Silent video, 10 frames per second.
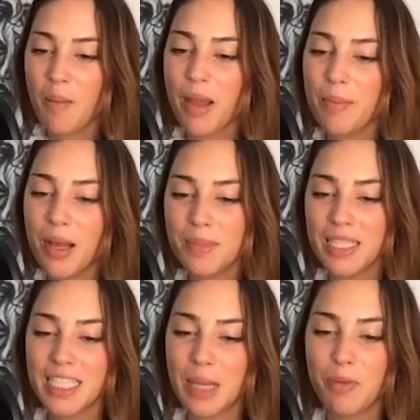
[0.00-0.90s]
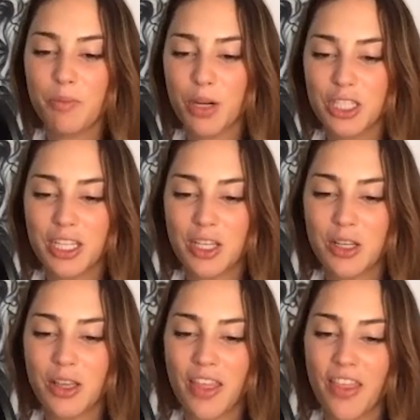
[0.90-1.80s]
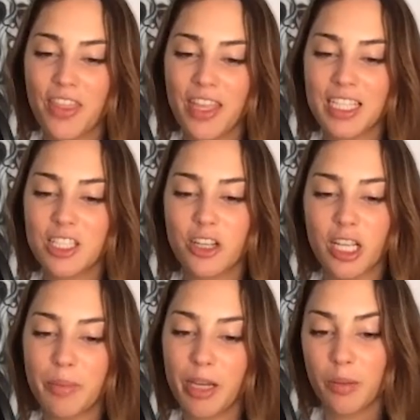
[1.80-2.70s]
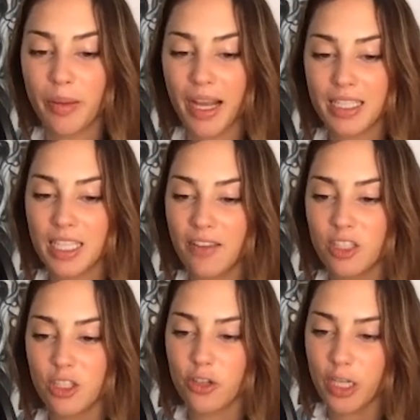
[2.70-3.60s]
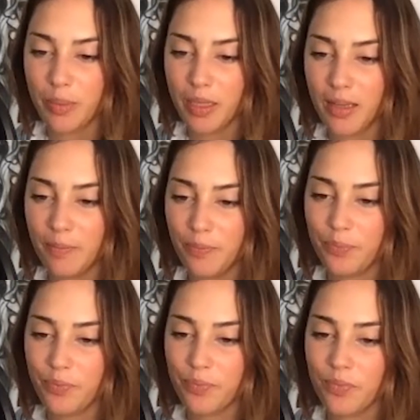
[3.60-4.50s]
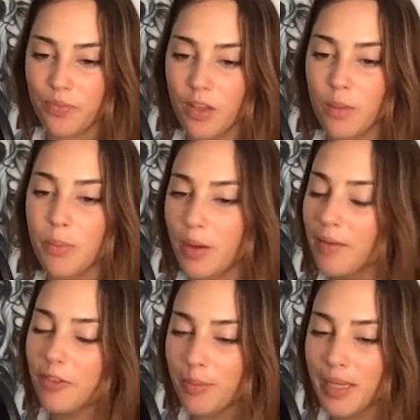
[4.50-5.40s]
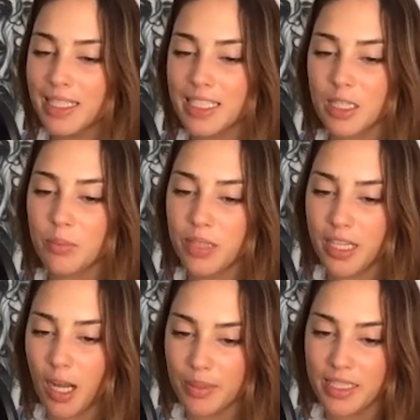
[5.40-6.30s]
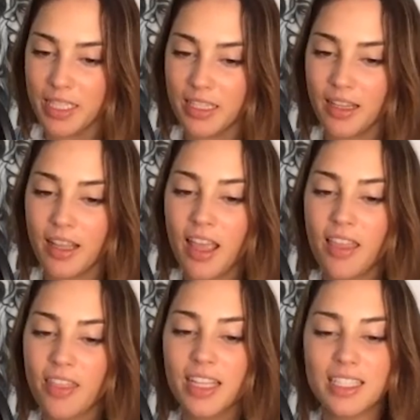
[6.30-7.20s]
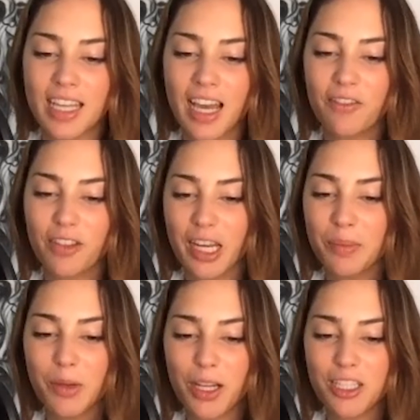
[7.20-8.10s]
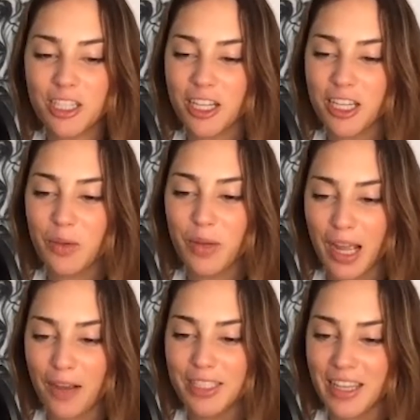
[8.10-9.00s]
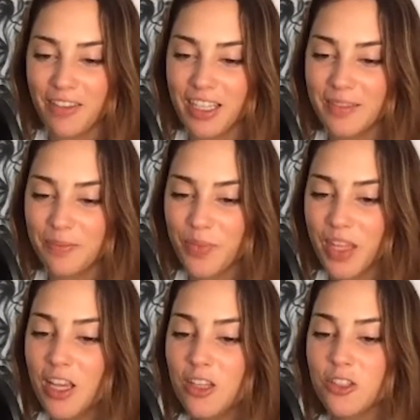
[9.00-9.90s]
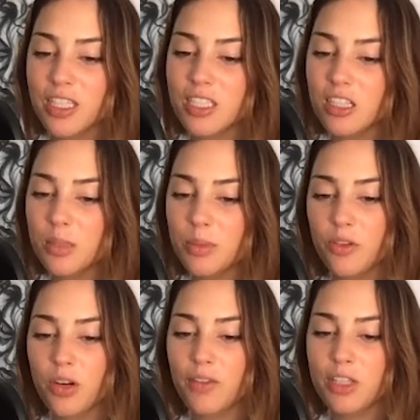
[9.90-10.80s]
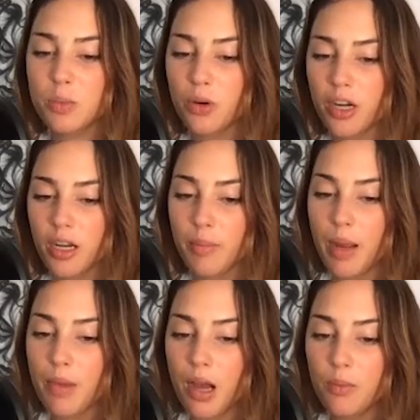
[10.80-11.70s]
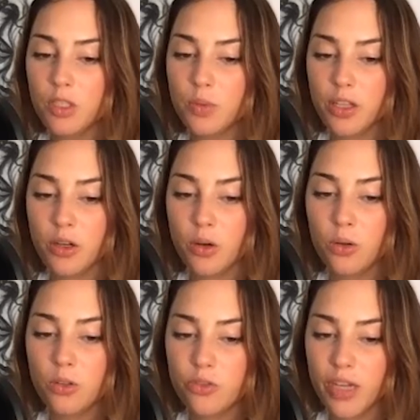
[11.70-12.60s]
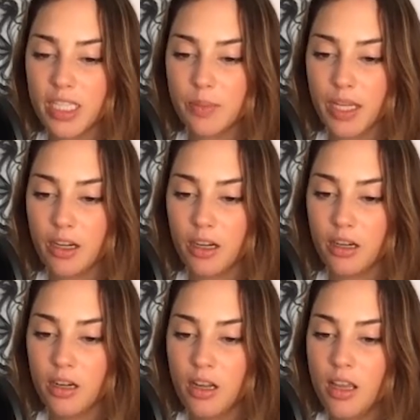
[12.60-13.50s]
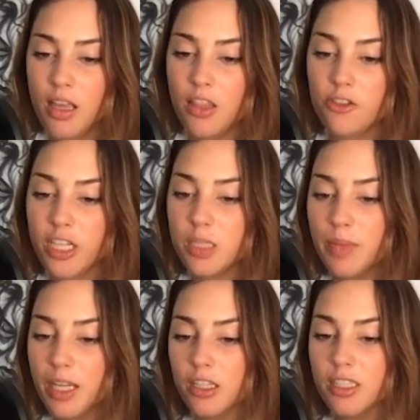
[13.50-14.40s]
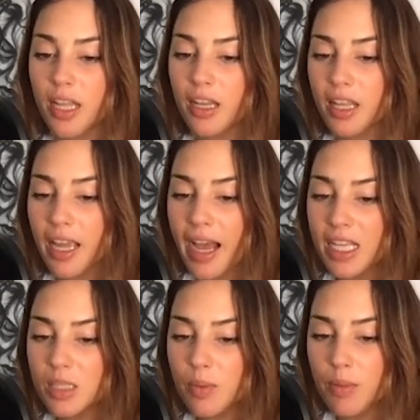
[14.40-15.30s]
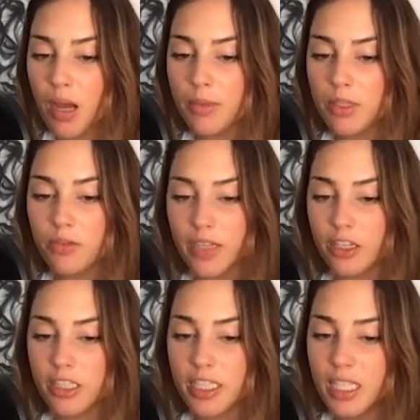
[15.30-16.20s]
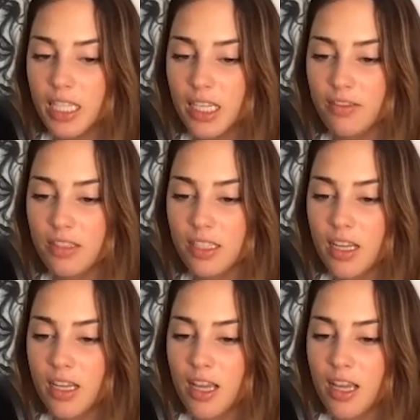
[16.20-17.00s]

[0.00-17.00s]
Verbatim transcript: My mom's the type of person that thinks learning about your past lives are creepy. But for me, it's the complete opposite. Thanks, Dad, for letting me watch Chucky when I was seven. So this started before I was born, my mom was with her old dressmaker. The dressmaker suddenly asked my mom to read her tea leaves.